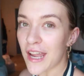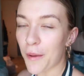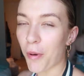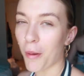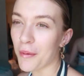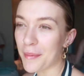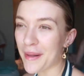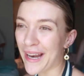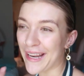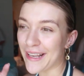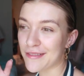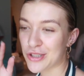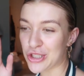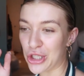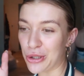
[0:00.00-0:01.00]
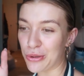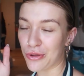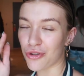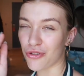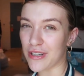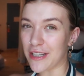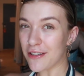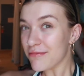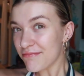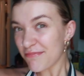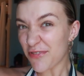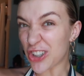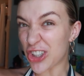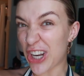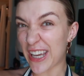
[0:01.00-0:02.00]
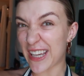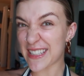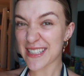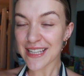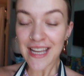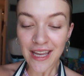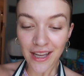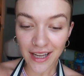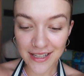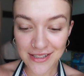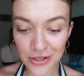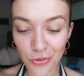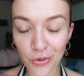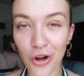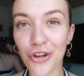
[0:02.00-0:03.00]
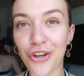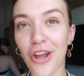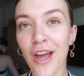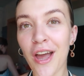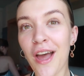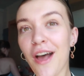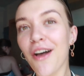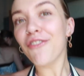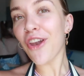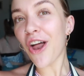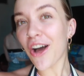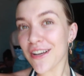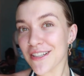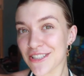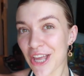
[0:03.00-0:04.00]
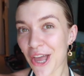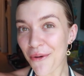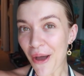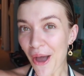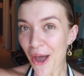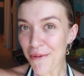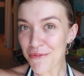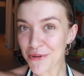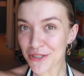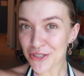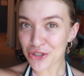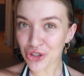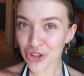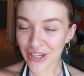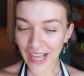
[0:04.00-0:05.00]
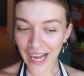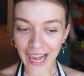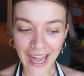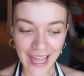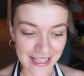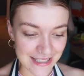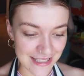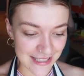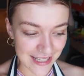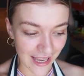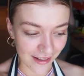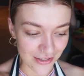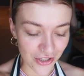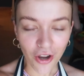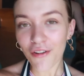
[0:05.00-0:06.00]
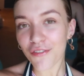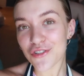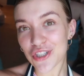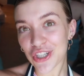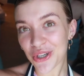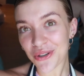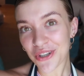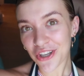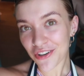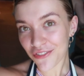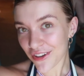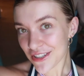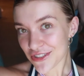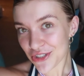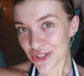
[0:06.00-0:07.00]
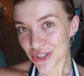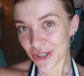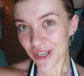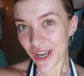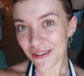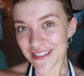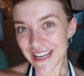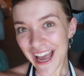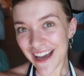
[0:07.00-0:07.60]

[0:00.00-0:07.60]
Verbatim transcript: It'll probably be like two, three, four days into one vlog. So I hope you enjoy. Let's set off to Universal Studios